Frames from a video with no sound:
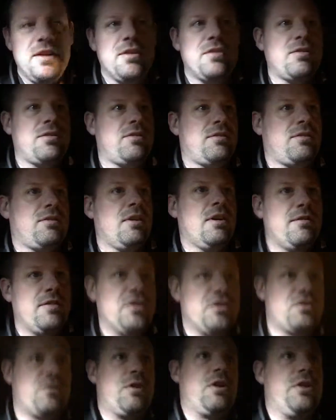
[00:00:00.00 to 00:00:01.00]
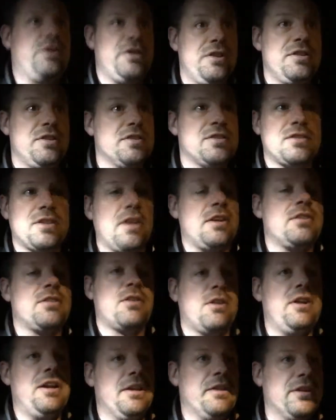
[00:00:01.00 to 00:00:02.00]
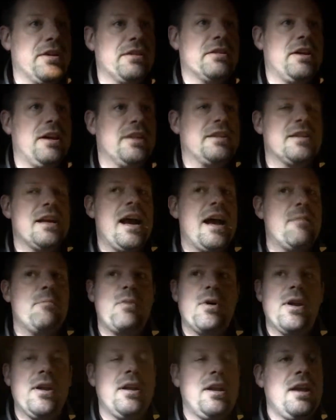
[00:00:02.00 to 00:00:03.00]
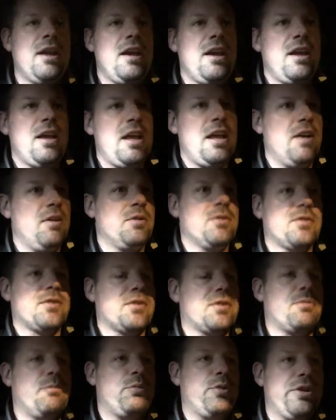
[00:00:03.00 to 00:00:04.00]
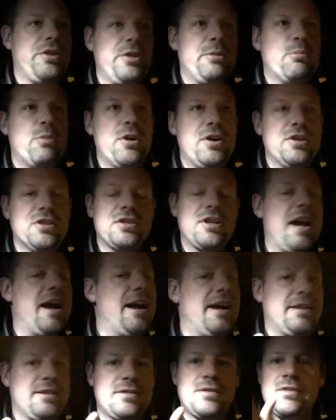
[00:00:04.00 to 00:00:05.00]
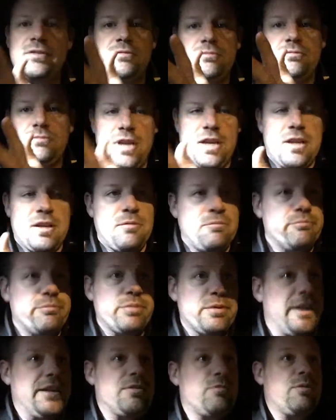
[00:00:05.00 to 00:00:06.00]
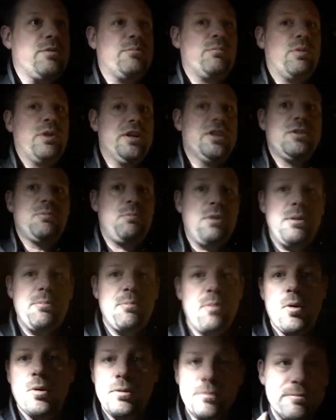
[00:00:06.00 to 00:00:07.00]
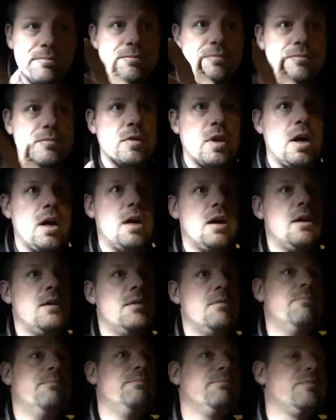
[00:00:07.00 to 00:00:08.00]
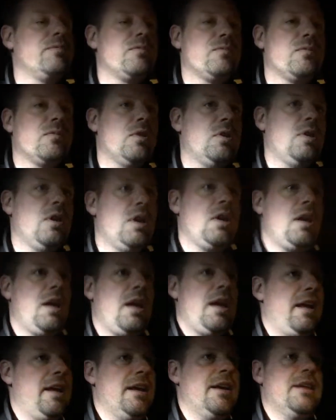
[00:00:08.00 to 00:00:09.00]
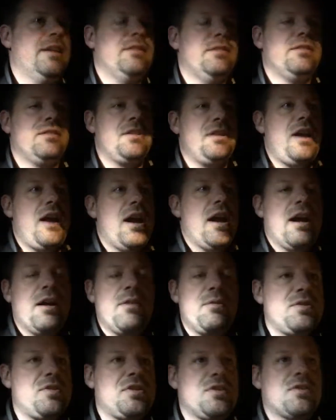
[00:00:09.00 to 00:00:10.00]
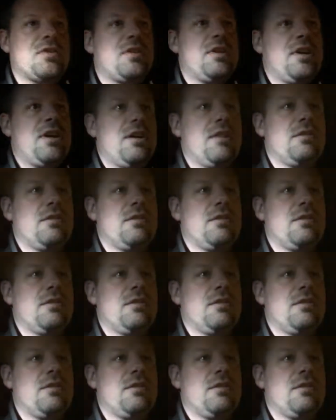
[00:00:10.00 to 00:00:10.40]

is of Australian descent or anything like that, but it was a completely British cast taking place with British people. It was just,